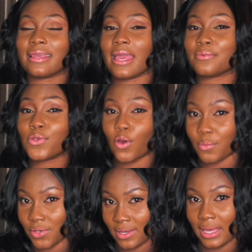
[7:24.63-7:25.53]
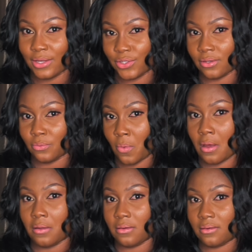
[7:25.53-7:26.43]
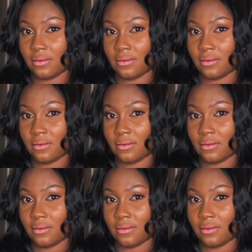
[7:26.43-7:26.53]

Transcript: kept communication well.